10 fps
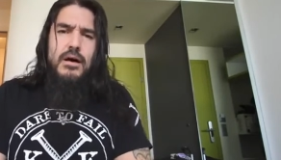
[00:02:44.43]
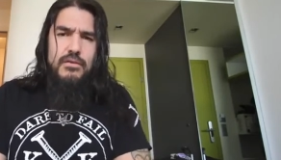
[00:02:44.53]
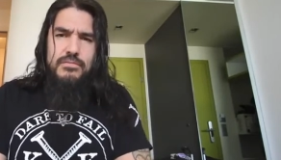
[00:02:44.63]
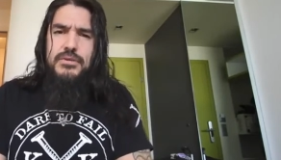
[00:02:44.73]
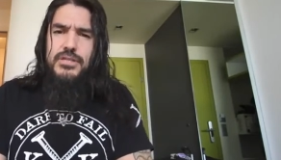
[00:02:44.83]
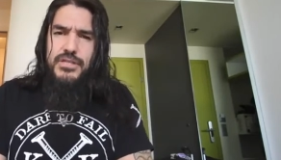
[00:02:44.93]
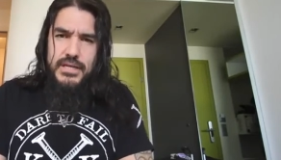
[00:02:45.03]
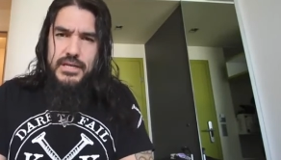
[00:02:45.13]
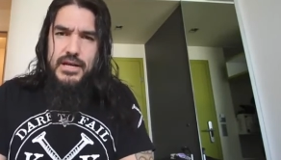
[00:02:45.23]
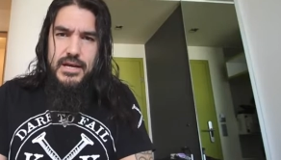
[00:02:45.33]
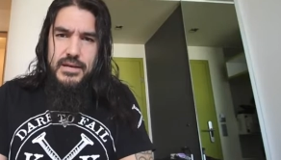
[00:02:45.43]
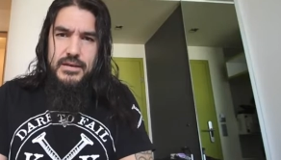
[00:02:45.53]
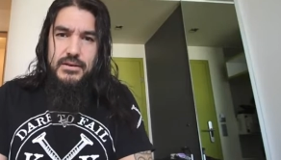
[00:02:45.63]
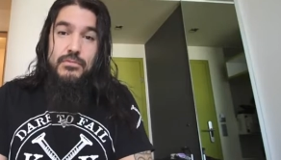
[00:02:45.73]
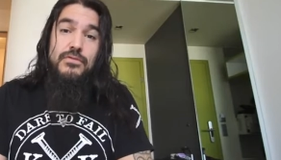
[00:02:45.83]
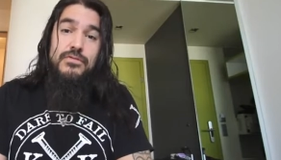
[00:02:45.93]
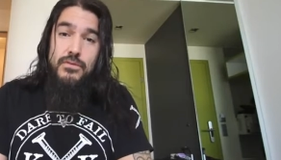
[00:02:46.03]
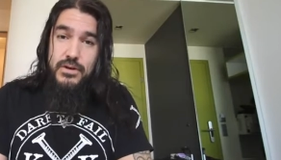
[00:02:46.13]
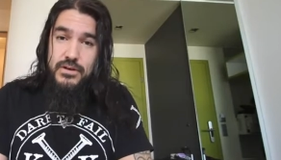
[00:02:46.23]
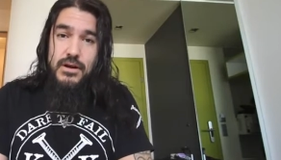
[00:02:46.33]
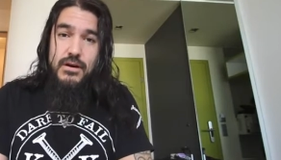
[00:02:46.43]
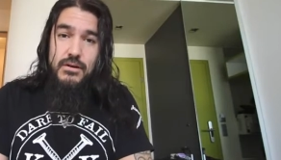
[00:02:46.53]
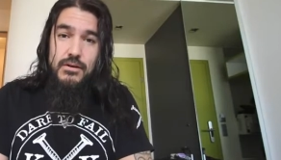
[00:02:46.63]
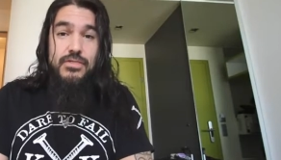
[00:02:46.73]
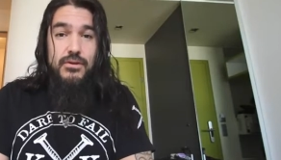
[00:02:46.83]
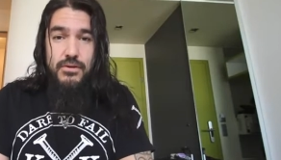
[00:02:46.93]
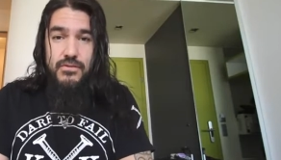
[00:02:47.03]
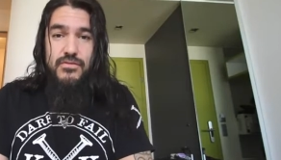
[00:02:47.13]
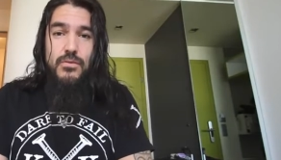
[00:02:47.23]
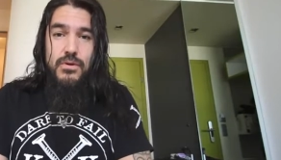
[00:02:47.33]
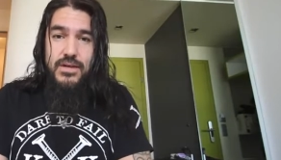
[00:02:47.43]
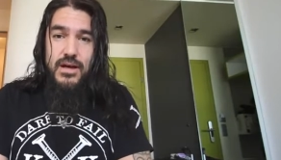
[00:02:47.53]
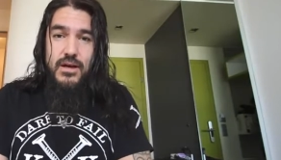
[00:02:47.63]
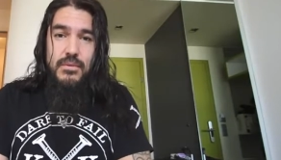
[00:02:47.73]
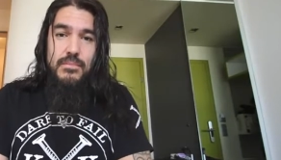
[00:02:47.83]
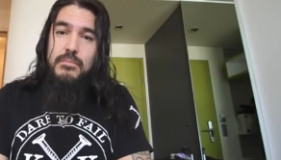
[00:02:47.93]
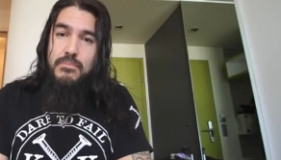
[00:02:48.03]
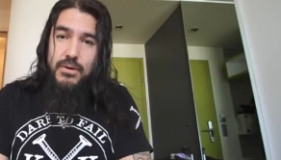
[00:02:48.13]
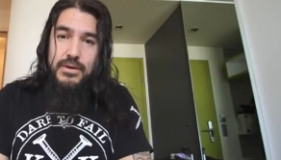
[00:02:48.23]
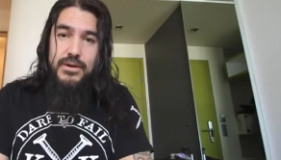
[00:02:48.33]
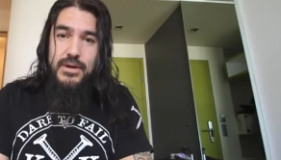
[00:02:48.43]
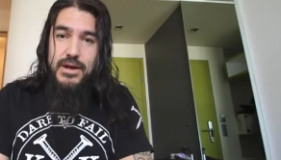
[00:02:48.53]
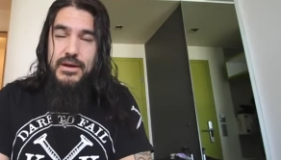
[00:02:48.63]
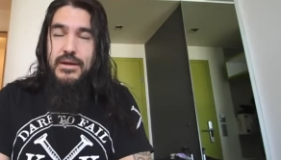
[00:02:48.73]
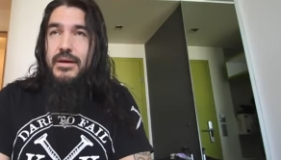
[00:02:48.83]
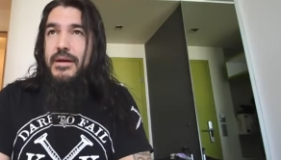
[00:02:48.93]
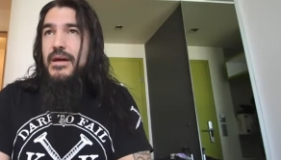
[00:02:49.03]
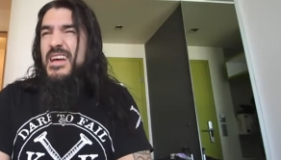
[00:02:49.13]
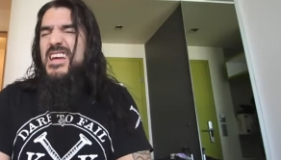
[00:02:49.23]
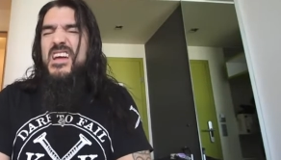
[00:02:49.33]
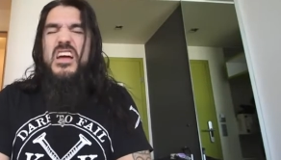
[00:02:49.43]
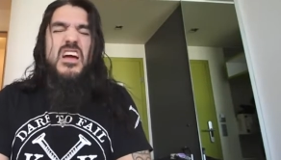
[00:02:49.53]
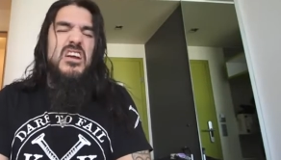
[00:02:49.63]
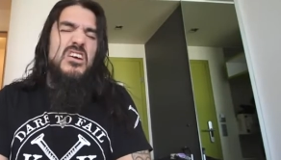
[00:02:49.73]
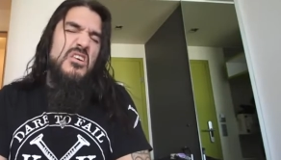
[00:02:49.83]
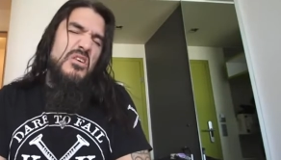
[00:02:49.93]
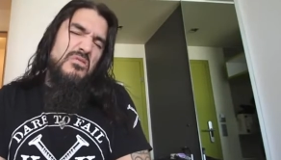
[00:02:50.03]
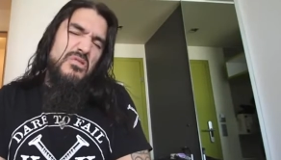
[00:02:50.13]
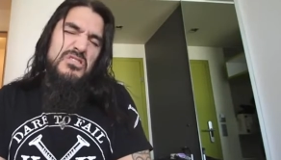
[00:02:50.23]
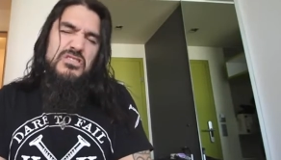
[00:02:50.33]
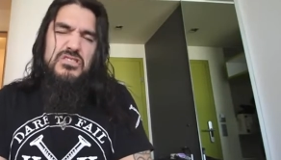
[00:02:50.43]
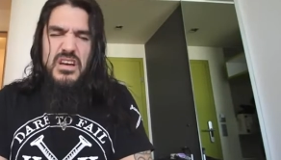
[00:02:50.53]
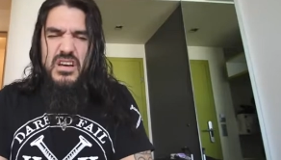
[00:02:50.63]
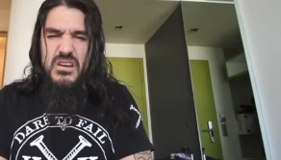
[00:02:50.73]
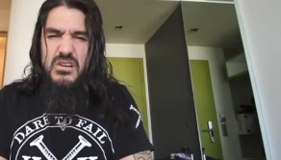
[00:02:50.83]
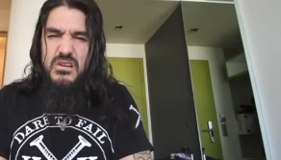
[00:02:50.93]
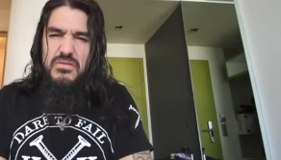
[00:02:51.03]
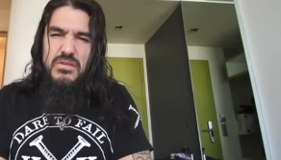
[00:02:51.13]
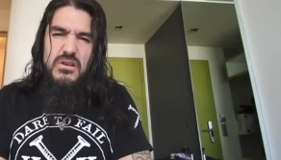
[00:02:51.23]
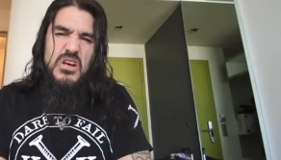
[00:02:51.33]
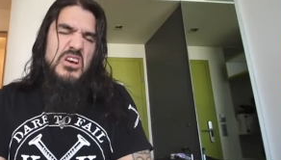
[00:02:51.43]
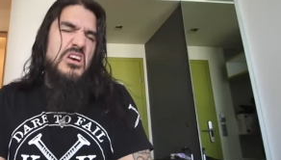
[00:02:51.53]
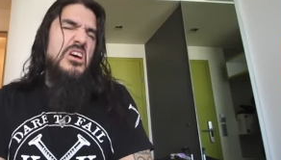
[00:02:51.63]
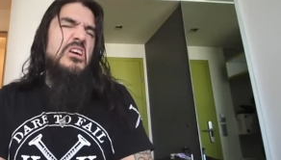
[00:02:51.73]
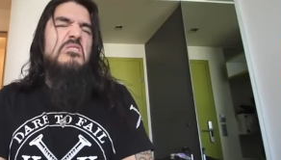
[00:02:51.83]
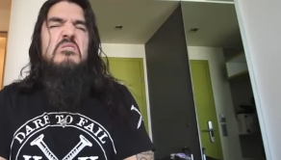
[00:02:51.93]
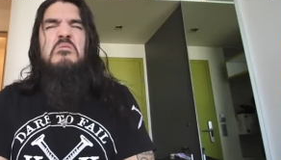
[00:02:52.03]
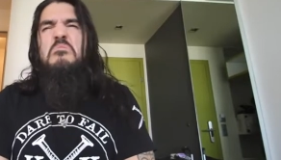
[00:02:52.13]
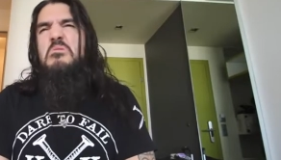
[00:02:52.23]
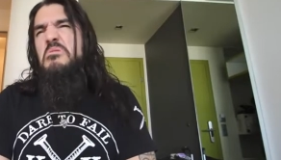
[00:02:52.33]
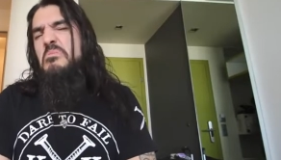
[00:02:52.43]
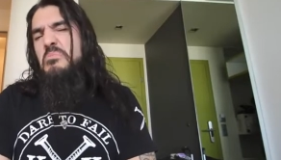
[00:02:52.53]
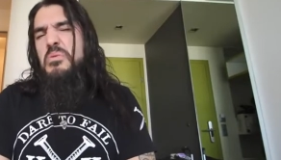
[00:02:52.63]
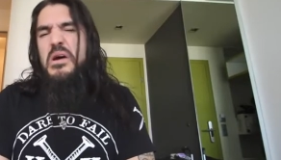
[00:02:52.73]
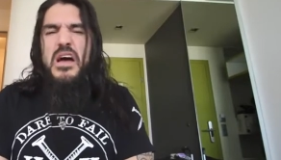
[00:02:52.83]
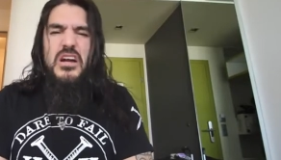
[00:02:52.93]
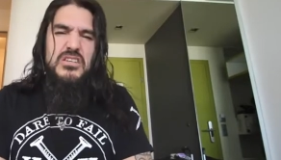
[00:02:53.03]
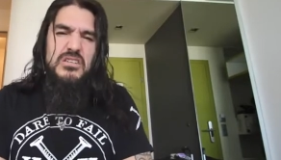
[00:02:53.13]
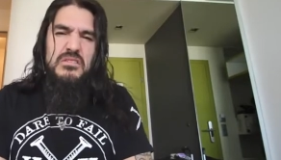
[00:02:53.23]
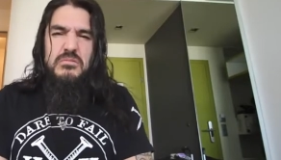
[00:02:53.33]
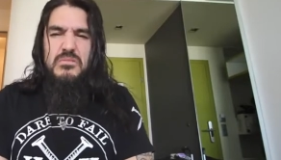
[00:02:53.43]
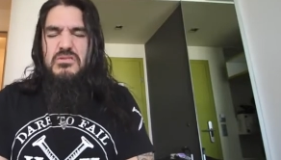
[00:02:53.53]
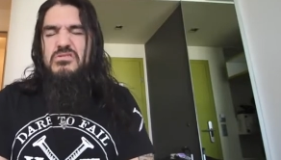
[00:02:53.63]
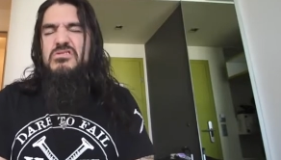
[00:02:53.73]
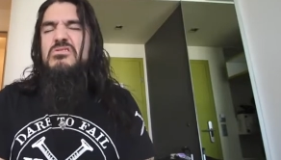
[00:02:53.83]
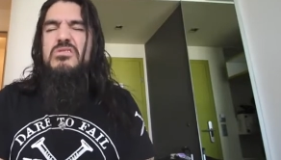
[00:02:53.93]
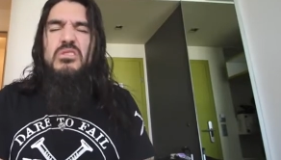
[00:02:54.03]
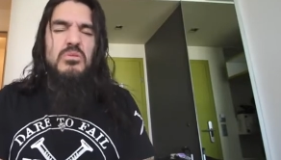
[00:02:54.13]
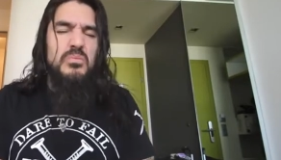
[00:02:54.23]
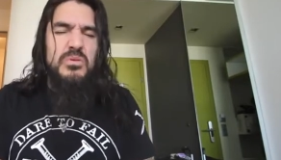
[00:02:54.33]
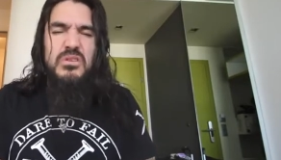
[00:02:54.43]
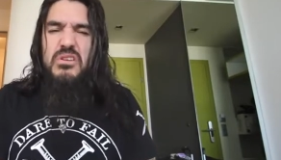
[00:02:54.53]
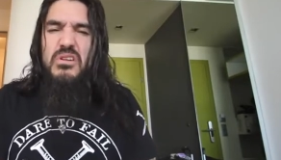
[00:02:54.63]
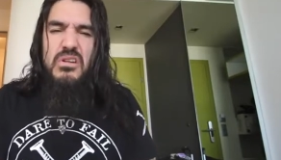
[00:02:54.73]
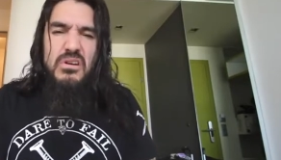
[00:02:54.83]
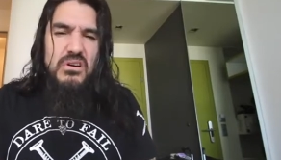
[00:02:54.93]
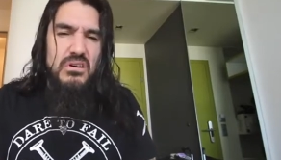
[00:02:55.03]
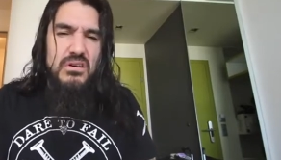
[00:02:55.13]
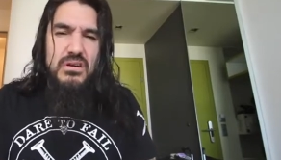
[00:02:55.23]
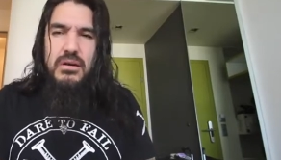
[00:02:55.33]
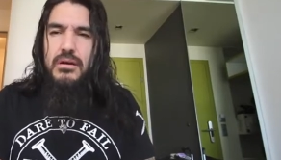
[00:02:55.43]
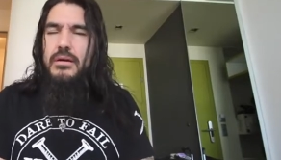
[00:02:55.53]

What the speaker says: of Machine Head, referring to our third and fourth album, The Burning Red. He hated every second of it. Hated it with the passion, the stupid look.